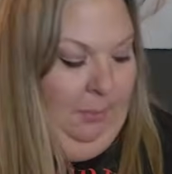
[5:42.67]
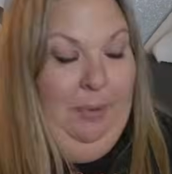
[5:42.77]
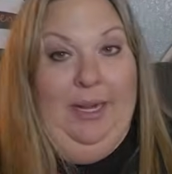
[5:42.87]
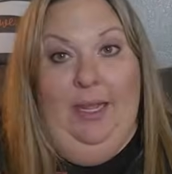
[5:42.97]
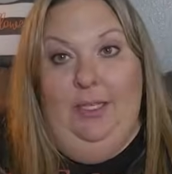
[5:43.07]

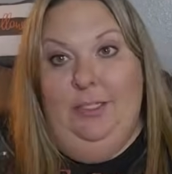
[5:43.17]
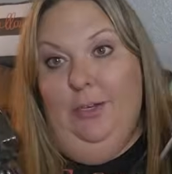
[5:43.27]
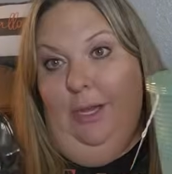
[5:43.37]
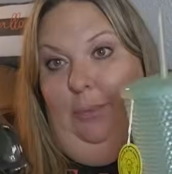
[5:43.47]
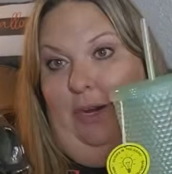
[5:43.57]
But I'll
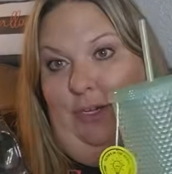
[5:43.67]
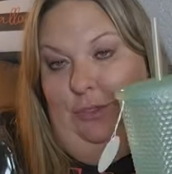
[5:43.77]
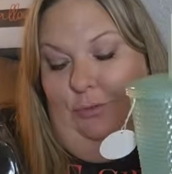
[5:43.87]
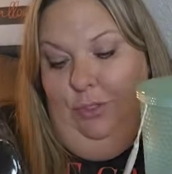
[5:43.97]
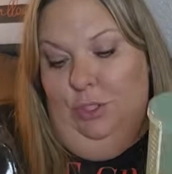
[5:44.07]
probably
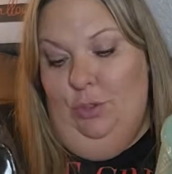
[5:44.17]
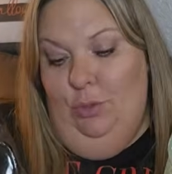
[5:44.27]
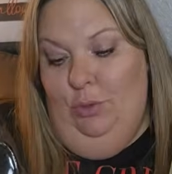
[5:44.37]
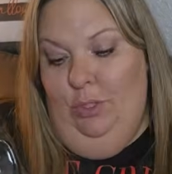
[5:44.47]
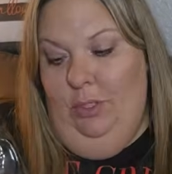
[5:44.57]
do
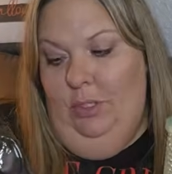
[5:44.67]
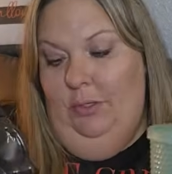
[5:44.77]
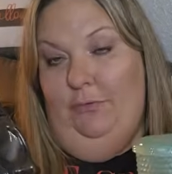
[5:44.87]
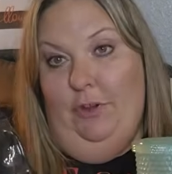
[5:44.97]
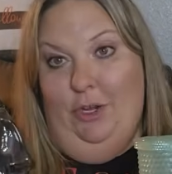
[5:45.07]
2
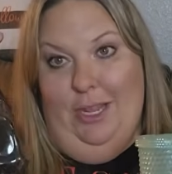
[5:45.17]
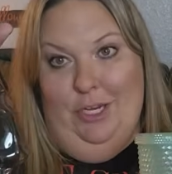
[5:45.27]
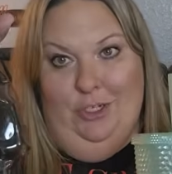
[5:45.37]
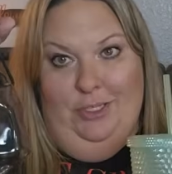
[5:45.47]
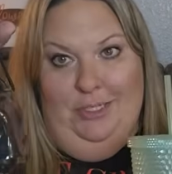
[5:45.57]

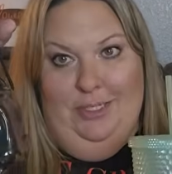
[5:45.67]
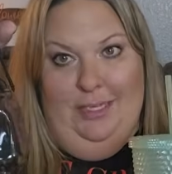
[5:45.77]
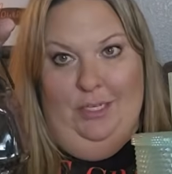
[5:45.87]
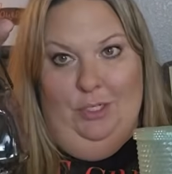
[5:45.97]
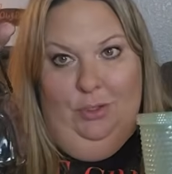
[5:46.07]
variations because
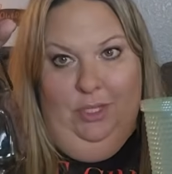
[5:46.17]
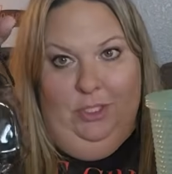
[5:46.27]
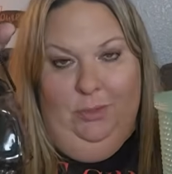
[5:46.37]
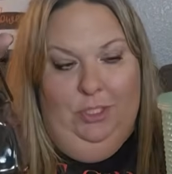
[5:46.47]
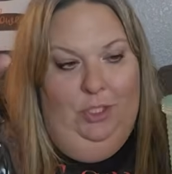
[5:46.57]
I can do
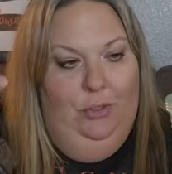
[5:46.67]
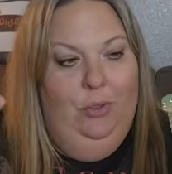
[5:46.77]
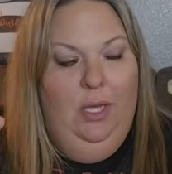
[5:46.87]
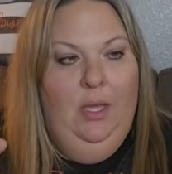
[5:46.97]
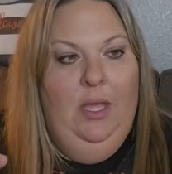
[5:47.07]
this one
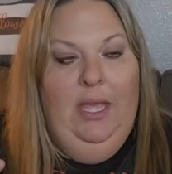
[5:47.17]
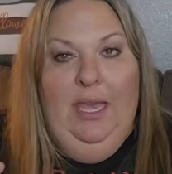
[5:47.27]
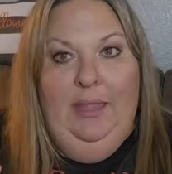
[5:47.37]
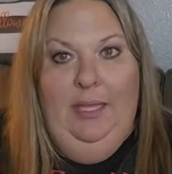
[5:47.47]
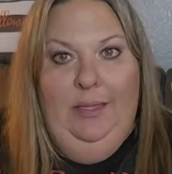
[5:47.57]
too.
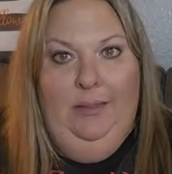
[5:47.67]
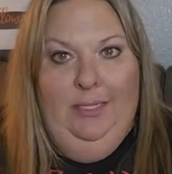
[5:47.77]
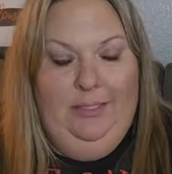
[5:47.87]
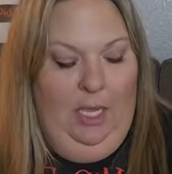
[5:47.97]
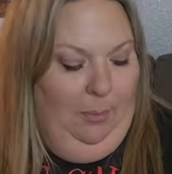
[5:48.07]
And then
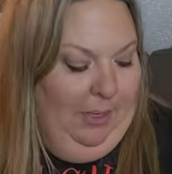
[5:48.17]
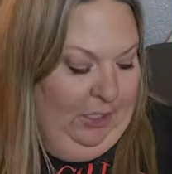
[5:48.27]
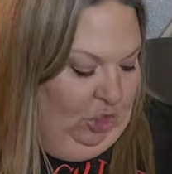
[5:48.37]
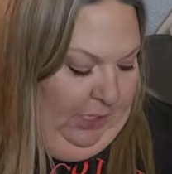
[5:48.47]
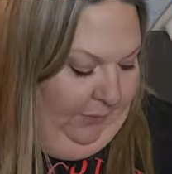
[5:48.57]
this cup. And I
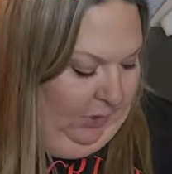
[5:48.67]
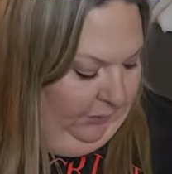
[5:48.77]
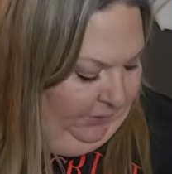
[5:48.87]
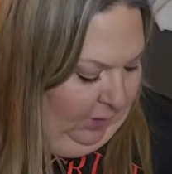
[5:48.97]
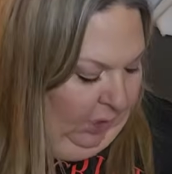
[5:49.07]
should have
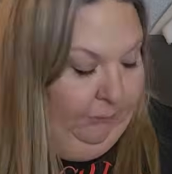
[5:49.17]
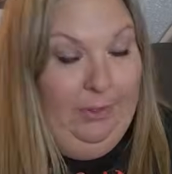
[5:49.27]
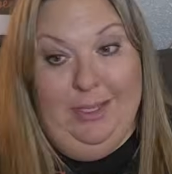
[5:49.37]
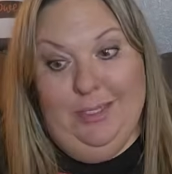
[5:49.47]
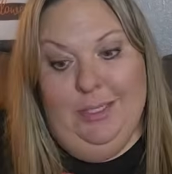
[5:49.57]
enough stuff.
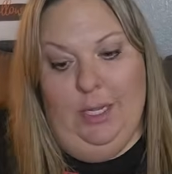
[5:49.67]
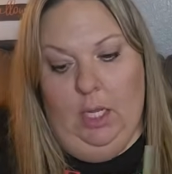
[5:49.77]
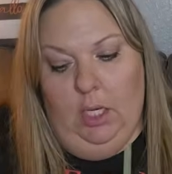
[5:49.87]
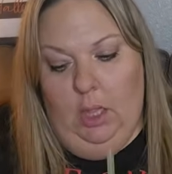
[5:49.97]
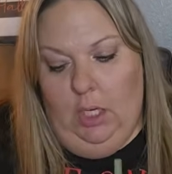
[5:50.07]
Like I said, I
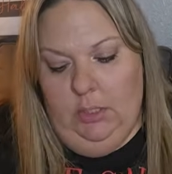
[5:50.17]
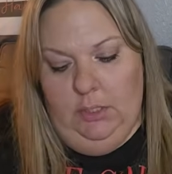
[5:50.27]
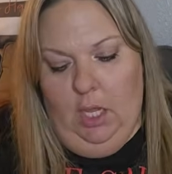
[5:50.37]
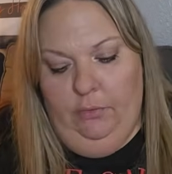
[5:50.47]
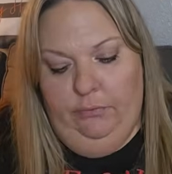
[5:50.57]
got a lot of
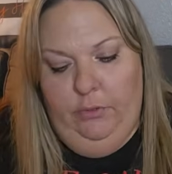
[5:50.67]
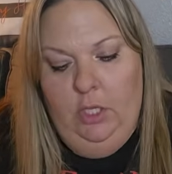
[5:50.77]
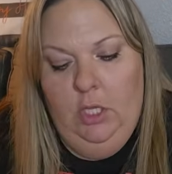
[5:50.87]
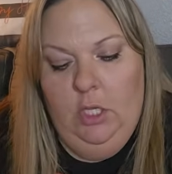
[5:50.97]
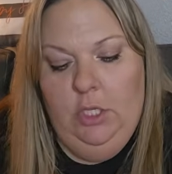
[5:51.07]
stuff.
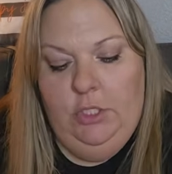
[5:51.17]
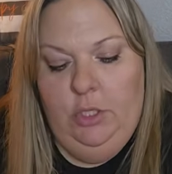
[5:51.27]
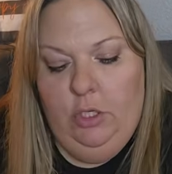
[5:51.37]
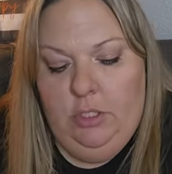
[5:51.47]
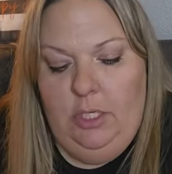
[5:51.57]
So
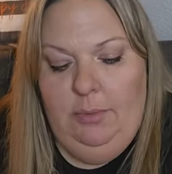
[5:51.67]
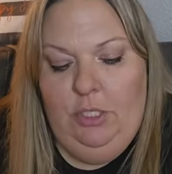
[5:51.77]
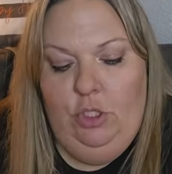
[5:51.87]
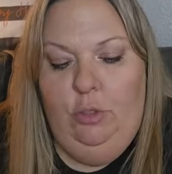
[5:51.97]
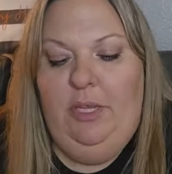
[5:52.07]
there's going to be
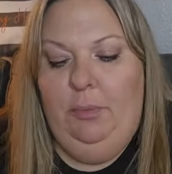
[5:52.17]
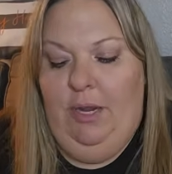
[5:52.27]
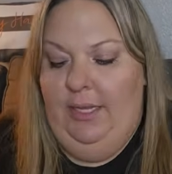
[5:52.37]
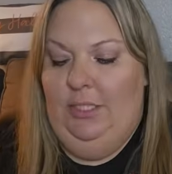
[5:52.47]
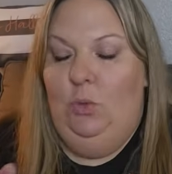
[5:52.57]
2 big
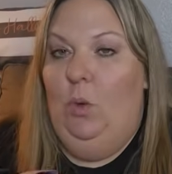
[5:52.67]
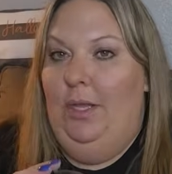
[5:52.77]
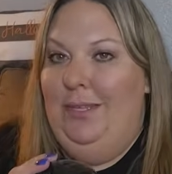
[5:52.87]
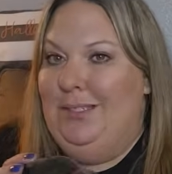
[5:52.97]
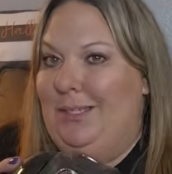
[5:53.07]
prizes.
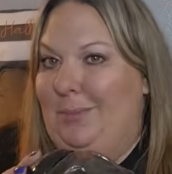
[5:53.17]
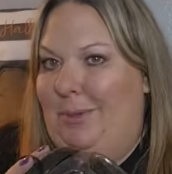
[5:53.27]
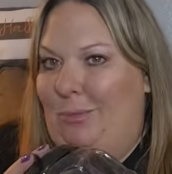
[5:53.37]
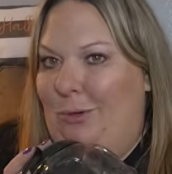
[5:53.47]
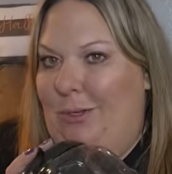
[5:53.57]
One that's going to be
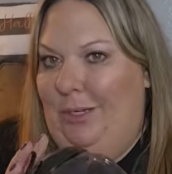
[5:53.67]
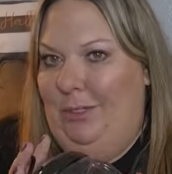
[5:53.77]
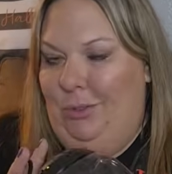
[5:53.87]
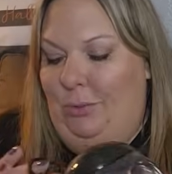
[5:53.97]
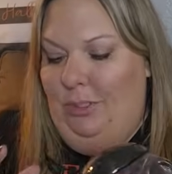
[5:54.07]
more
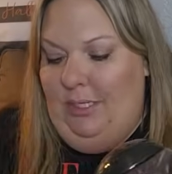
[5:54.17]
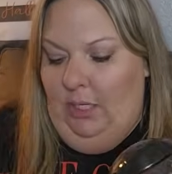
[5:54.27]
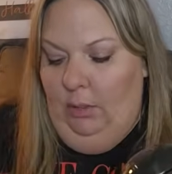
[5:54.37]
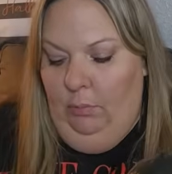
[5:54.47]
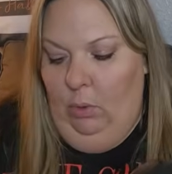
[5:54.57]
geared towards
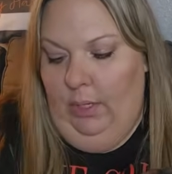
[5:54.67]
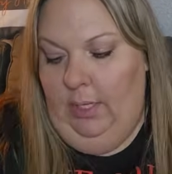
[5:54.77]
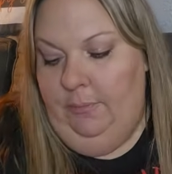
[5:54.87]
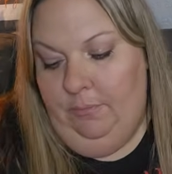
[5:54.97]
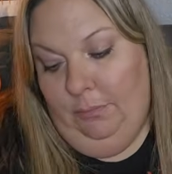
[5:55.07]
like a
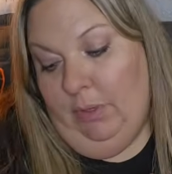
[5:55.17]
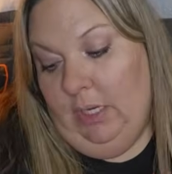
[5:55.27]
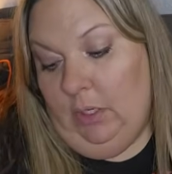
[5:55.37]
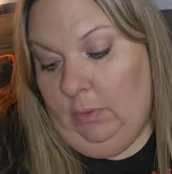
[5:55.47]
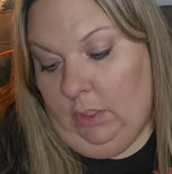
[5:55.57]
boy, but
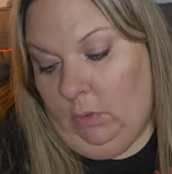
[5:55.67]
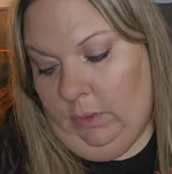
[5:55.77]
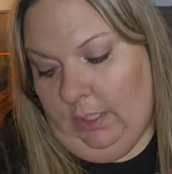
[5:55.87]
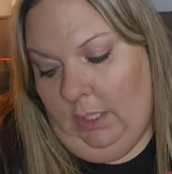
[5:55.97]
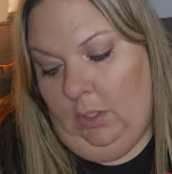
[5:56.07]
anyone can
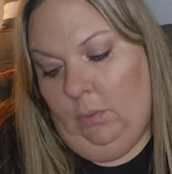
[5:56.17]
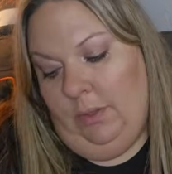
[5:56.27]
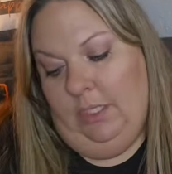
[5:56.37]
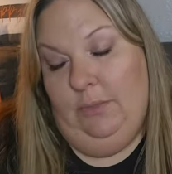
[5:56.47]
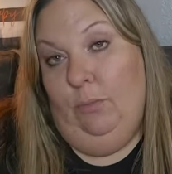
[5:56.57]
win it. And one
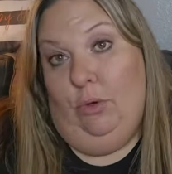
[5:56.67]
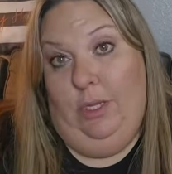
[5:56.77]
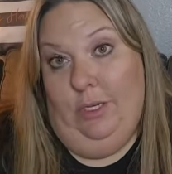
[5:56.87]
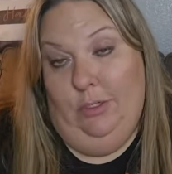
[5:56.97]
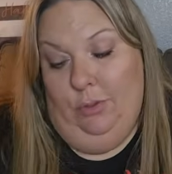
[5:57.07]
that's more
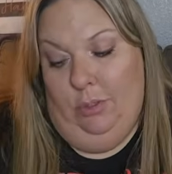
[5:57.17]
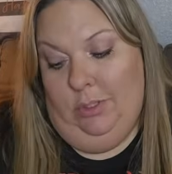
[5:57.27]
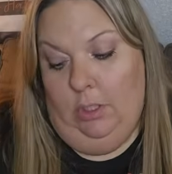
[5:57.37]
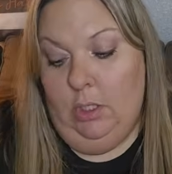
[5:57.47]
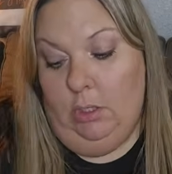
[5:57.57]
geared towards
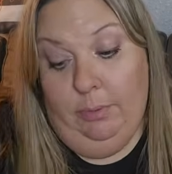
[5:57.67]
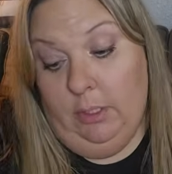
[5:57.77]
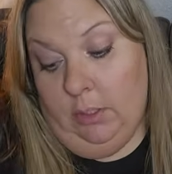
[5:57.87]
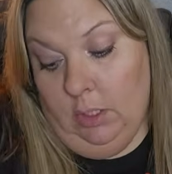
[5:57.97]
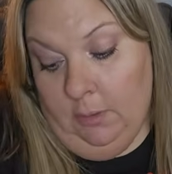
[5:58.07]
a girl,
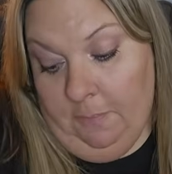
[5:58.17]
but